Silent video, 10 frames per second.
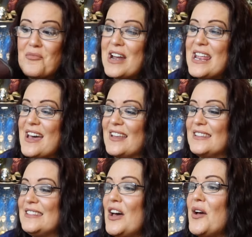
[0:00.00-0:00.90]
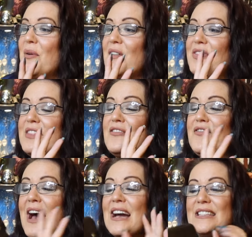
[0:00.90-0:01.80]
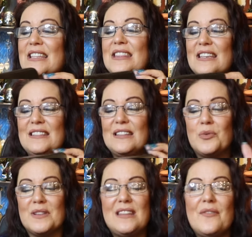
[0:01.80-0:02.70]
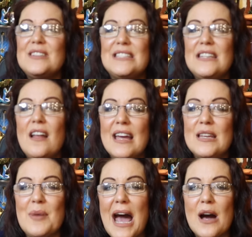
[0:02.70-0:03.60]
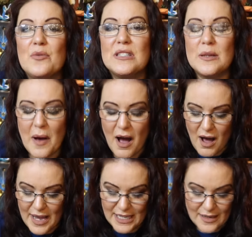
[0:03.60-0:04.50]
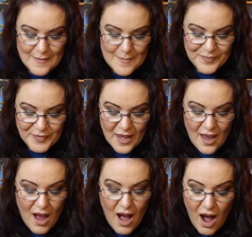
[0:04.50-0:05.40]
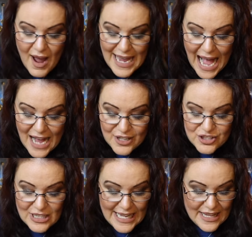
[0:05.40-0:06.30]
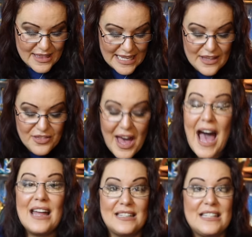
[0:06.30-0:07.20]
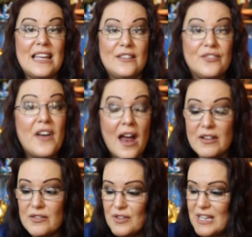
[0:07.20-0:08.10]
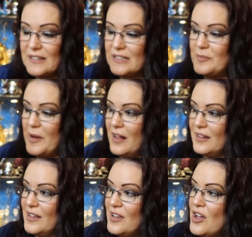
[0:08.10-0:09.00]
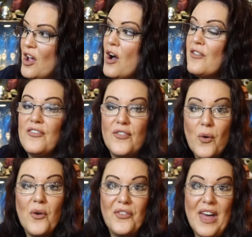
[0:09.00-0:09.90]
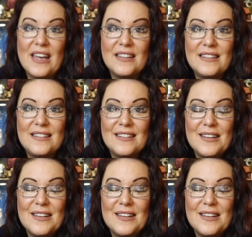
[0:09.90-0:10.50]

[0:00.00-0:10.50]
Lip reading: brilliant. So the fact that this is, what, £79 to buy, I actually think that is very reasonable for this